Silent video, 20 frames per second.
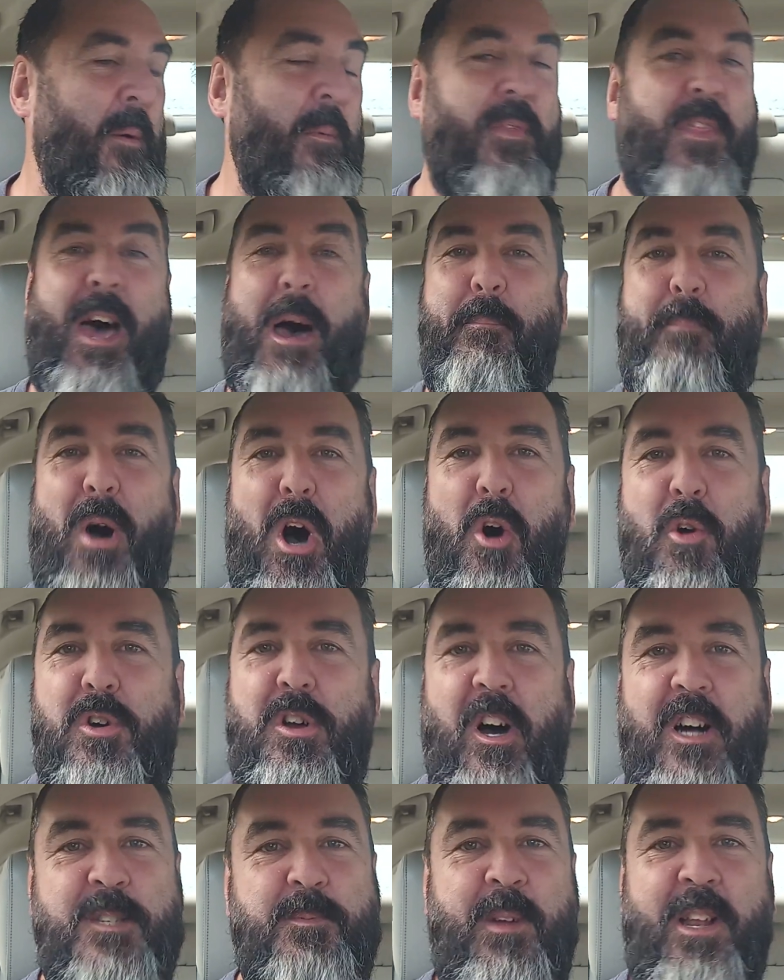That bottle
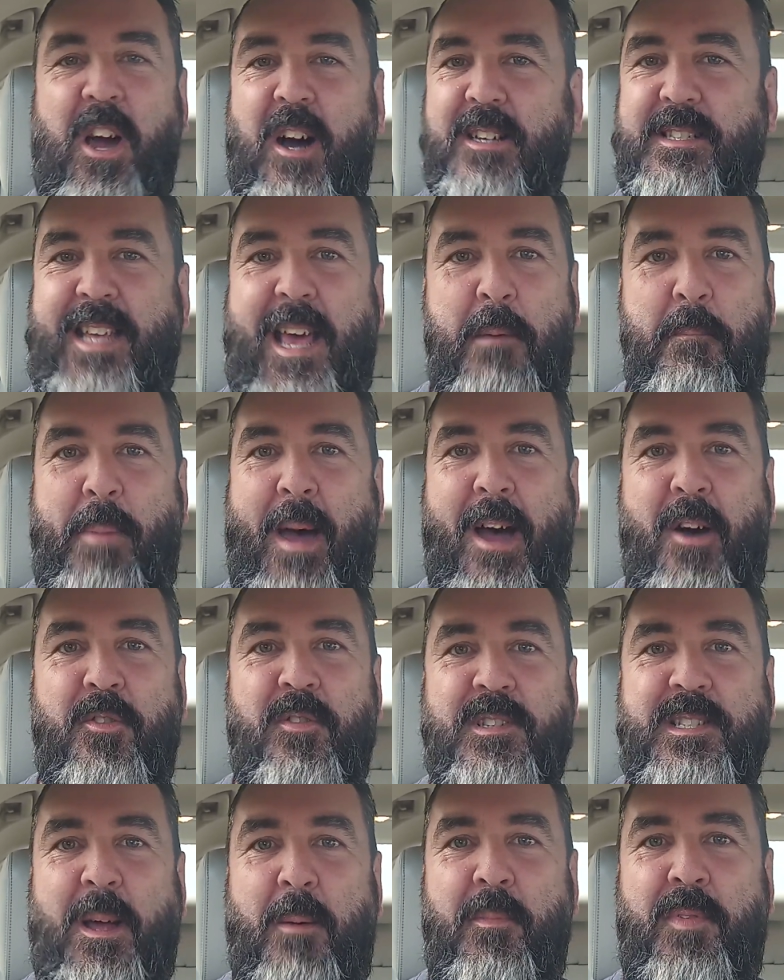cost me like £10
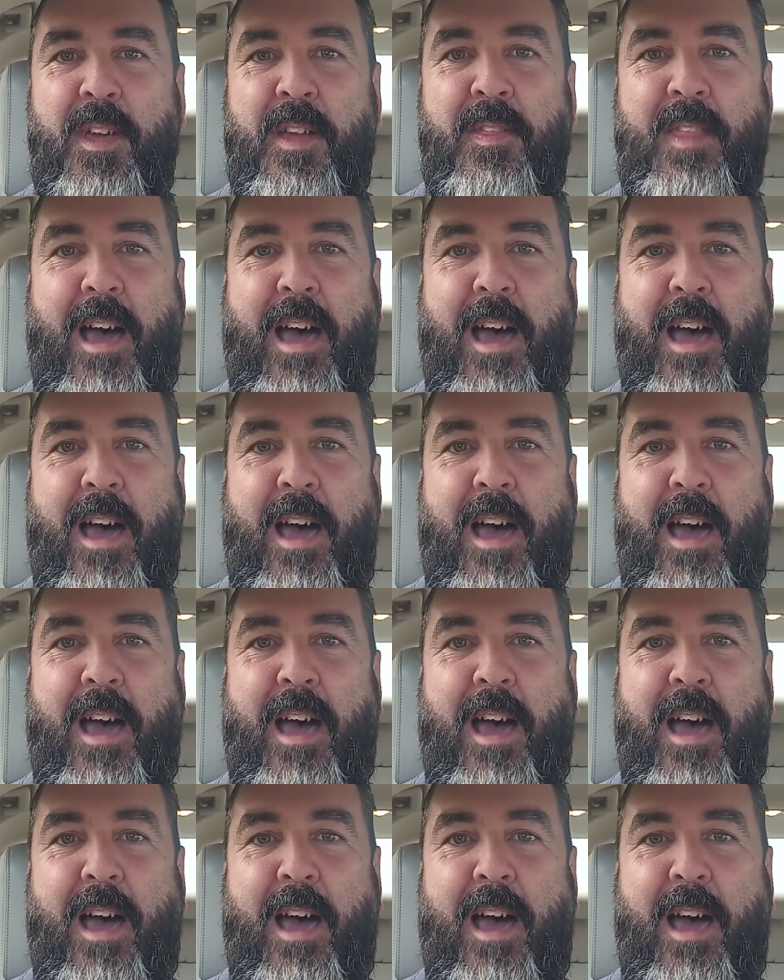or something,